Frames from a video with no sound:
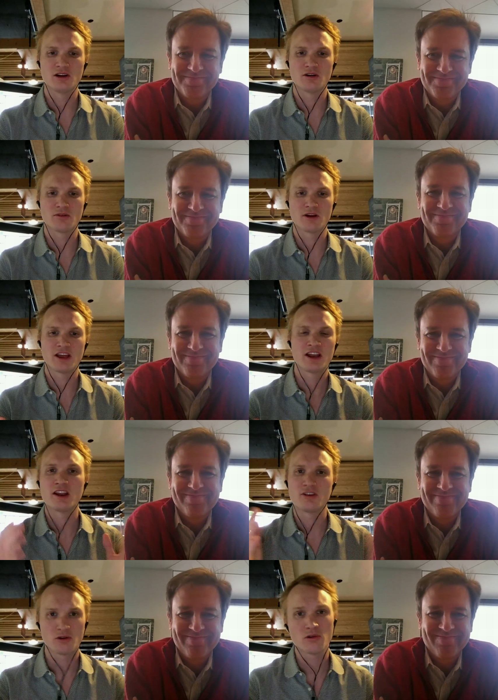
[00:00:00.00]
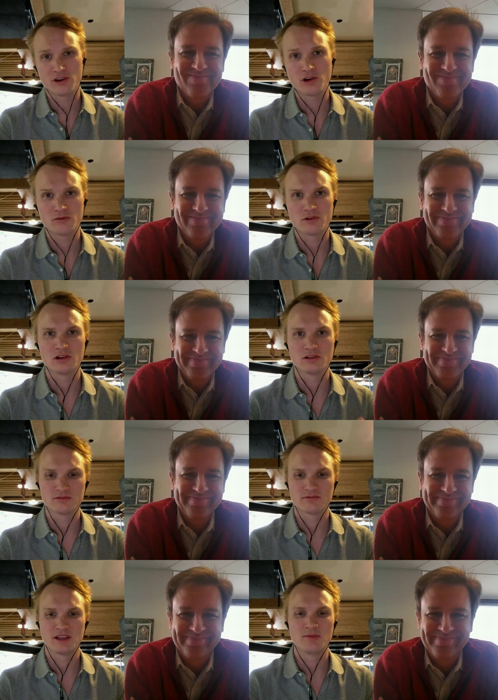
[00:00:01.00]
Speaker 1: or in your role
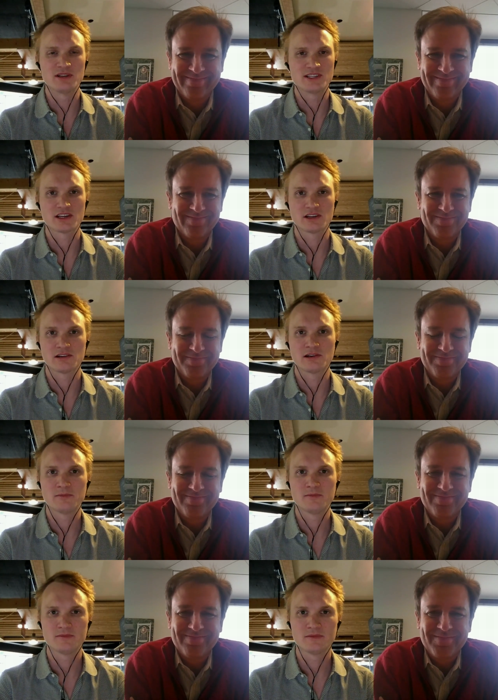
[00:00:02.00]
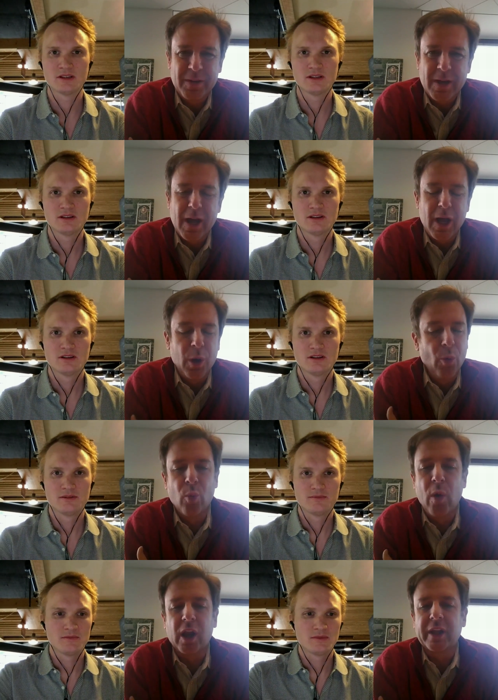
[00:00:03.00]
in particular?
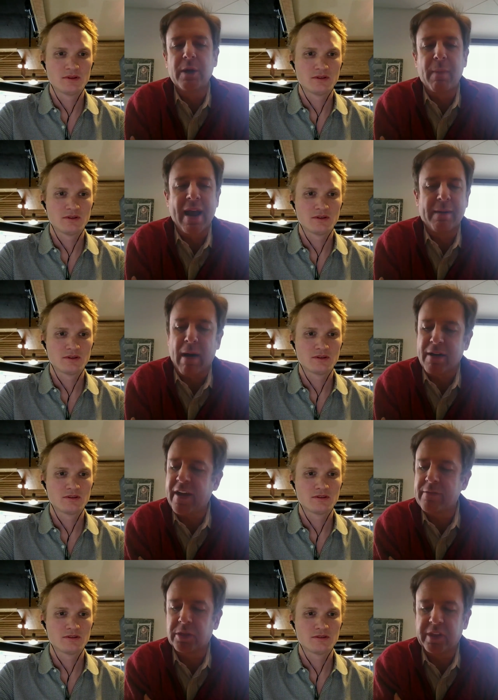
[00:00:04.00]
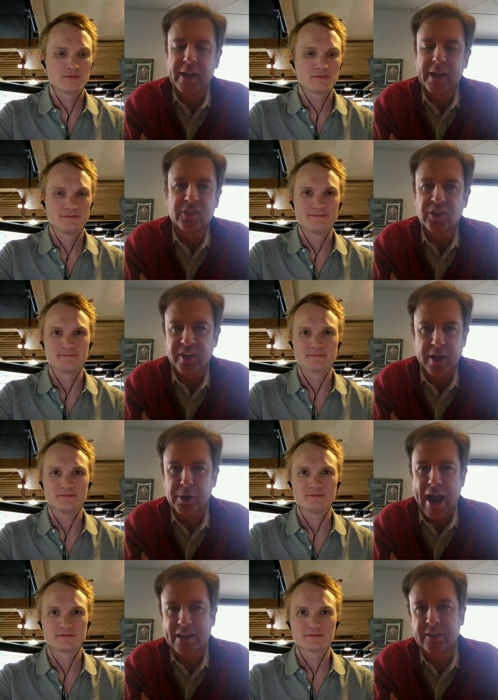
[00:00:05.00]
Speaker 2: Well, my favorite thing is just
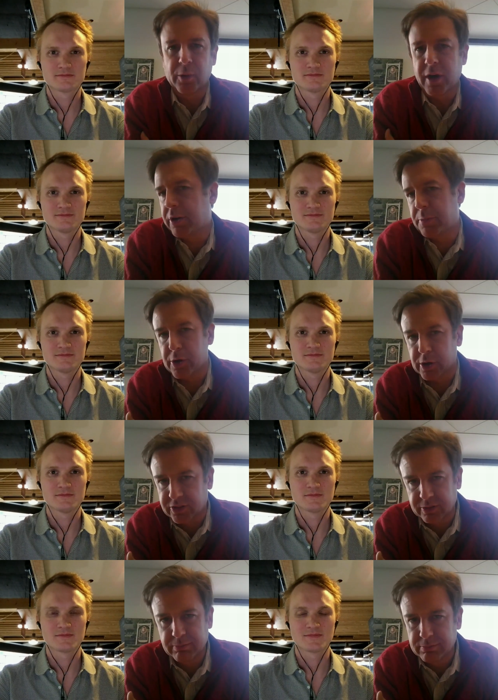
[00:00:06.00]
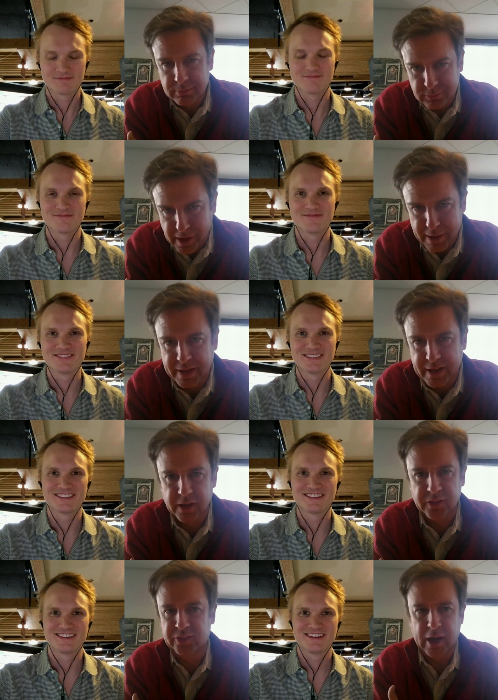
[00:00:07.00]
interacting with entrepreneurs,
Speaker 1: right?
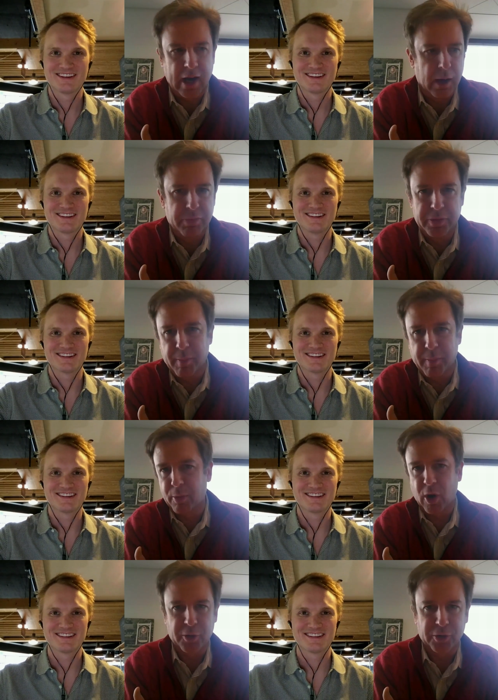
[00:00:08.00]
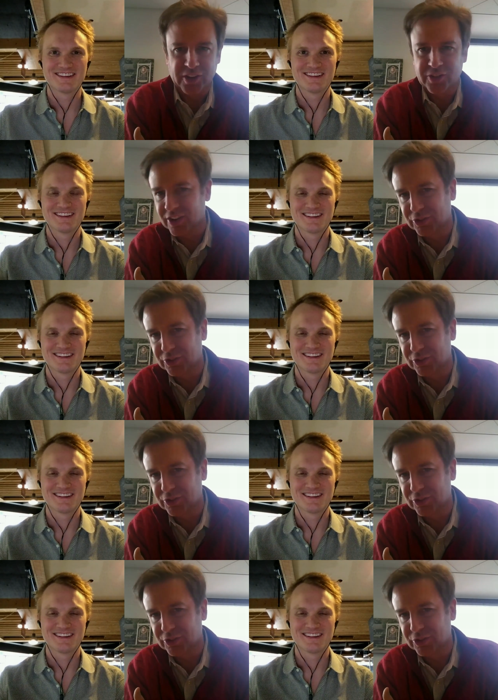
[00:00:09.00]
Speaker 2: Because they're my brothers and